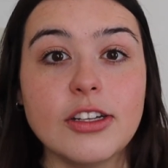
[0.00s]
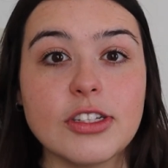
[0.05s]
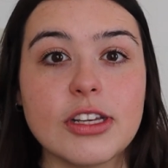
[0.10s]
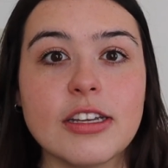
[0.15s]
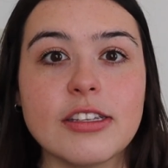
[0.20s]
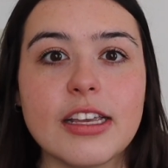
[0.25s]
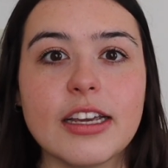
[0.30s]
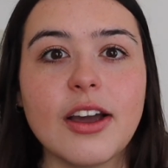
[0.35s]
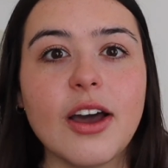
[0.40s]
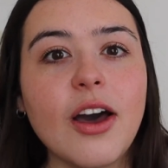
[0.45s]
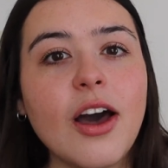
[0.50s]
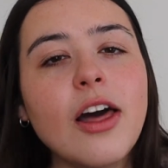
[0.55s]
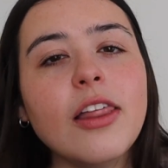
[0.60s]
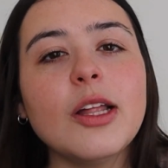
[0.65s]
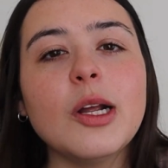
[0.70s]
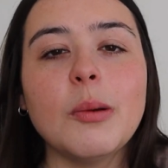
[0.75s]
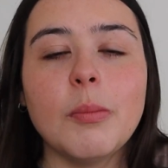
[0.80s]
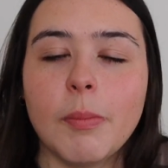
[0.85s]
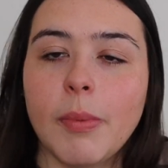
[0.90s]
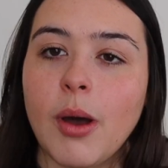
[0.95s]
So I was like, oh,
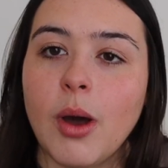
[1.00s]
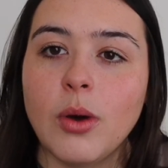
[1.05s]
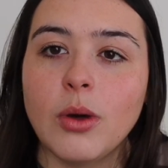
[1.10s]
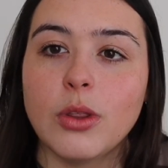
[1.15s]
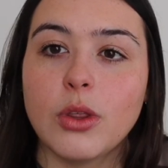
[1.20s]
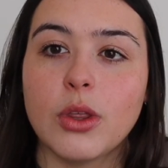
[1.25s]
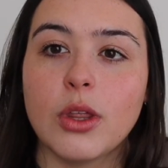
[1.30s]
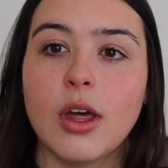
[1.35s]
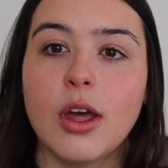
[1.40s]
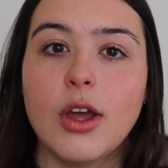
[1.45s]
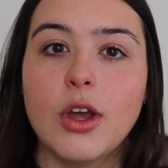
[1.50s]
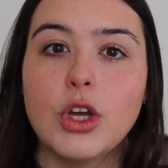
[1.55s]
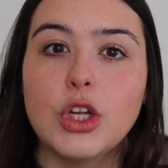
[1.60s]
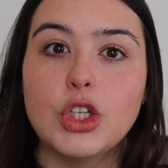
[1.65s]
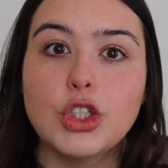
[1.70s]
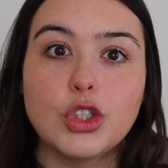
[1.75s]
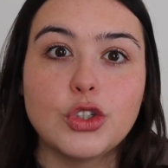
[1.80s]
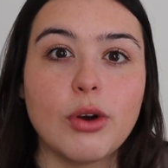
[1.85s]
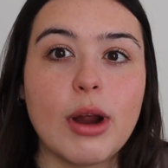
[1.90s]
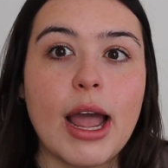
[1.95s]
they're both
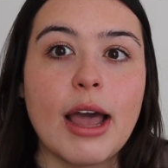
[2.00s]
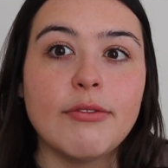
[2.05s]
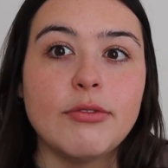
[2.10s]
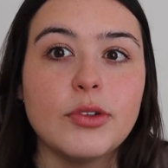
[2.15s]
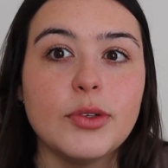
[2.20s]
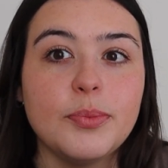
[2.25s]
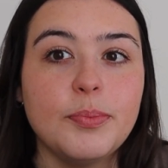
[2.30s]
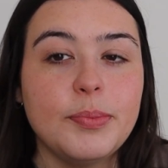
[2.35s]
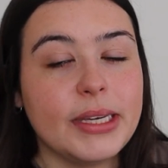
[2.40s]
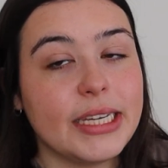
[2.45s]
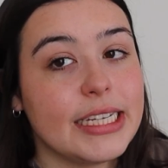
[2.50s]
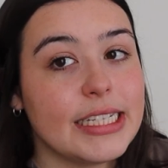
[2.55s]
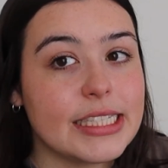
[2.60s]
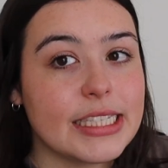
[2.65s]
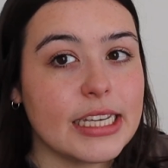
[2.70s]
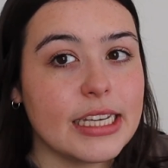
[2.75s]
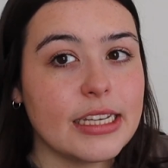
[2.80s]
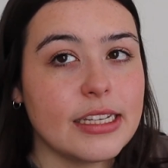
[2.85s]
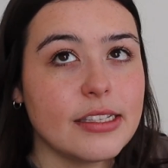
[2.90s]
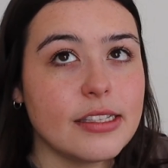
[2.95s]
travel
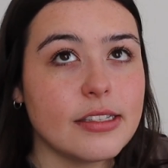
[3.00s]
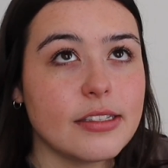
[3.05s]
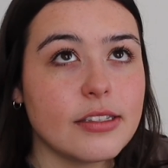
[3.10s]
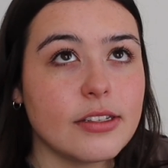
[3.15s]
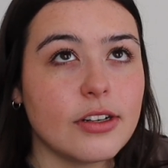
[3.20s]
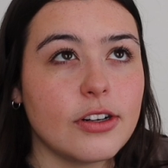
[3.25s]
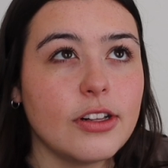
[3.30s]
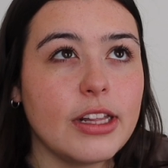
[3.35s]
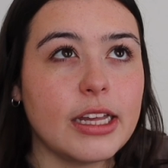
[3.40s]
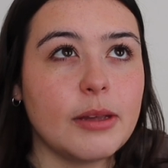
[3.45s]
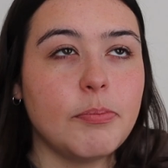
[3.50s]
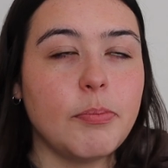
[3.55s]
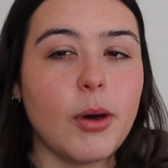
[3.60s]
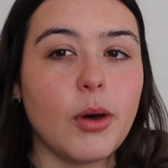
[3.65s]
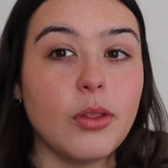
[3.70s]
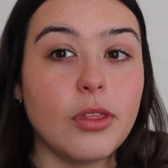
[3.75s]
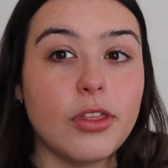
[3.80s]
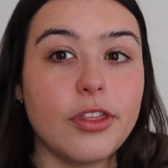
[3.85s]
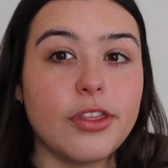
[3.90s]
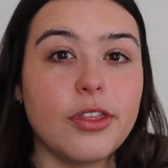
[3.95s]
pieces, or like
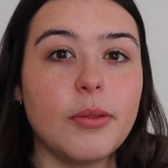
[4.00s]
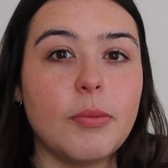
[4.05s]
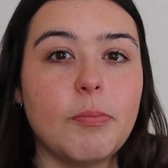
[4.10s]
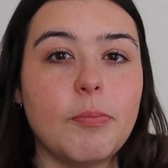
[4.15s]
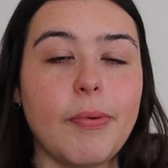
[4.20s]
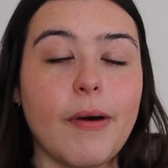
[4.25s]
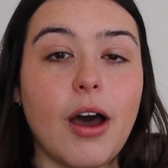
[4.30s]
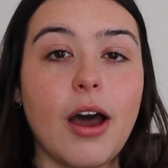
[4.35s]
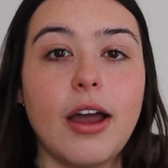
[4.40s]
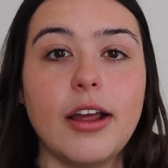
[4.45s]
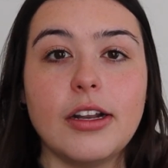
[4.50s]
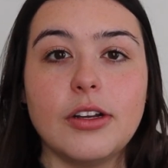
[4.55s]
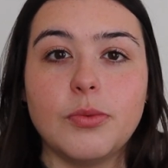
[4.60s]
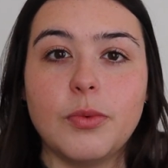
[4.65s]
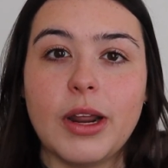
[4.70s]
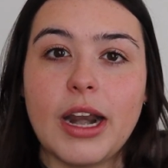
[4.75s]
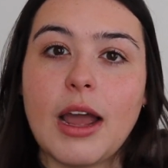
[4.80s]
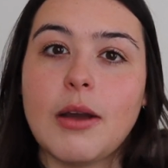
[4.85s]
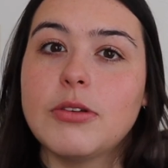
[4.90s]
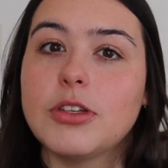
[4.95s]
both bought
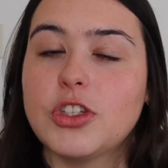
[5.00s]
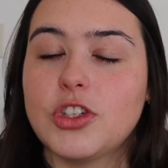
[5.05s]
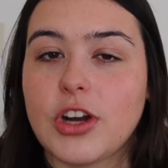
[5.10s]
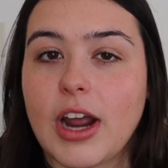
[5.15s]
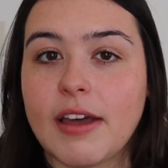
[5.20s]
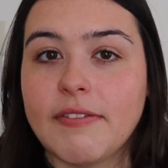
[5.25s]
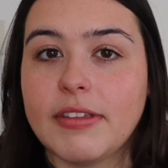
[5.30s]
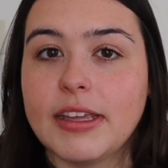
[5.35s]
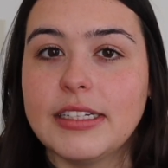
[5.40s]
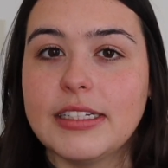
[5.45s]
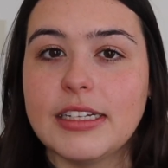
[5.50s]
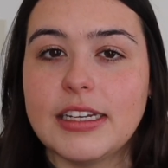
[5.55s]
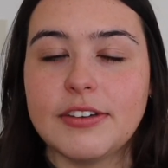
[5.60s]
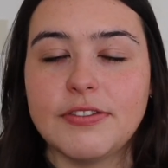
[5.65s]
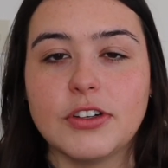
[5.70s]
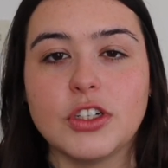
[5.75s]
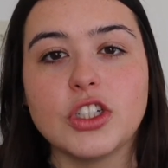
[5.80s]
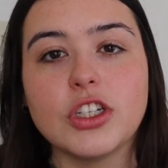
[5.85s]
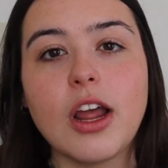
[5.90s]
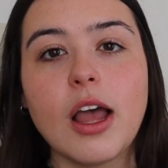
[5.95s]
when I was traveling to
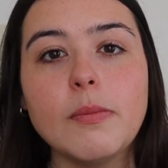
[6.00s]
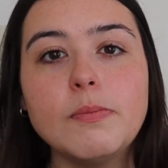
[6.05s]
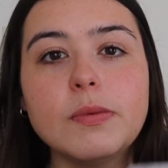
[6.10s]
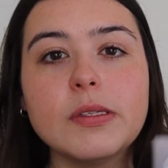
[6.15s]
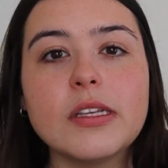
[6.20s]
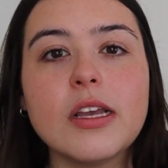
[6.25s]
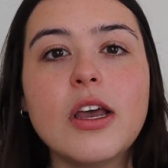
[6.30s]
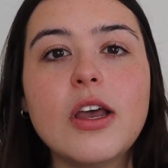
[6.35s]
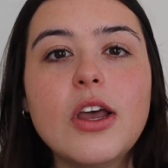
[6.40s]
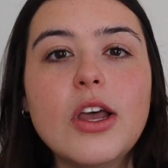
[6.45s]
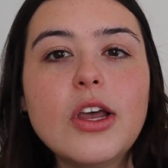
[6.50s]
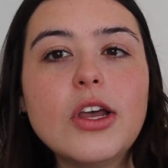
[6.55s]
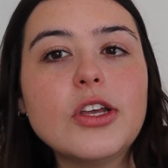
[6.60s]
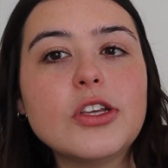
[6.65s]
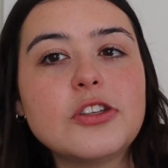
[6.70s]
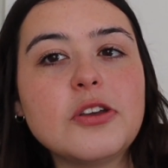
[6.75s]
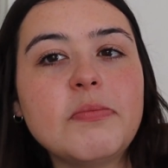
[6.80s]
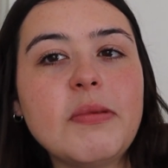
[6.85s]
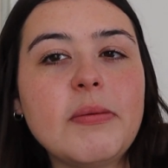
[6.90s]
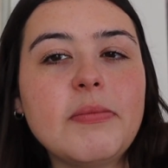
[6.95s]
different shops.
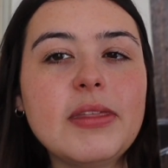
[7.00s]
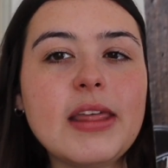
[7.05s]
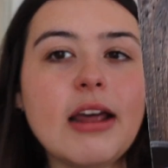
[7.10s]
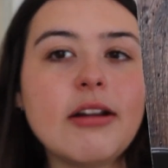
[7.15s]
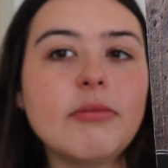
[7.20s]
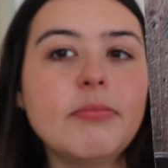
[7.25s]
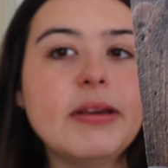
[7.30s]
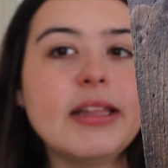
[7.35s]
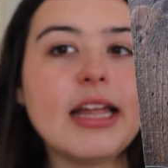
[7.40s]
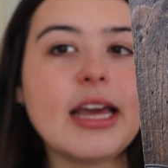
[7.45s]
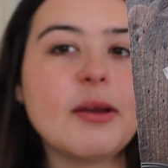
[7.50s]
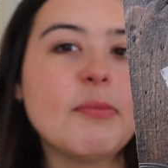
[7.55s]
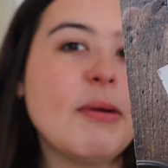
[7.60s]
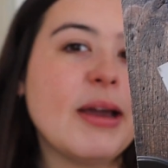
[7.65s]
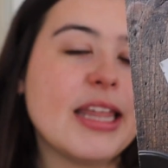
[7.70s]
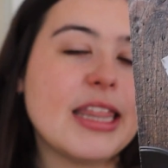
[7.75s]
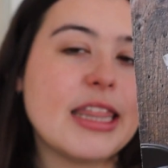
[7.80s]
So maybe that'll be like my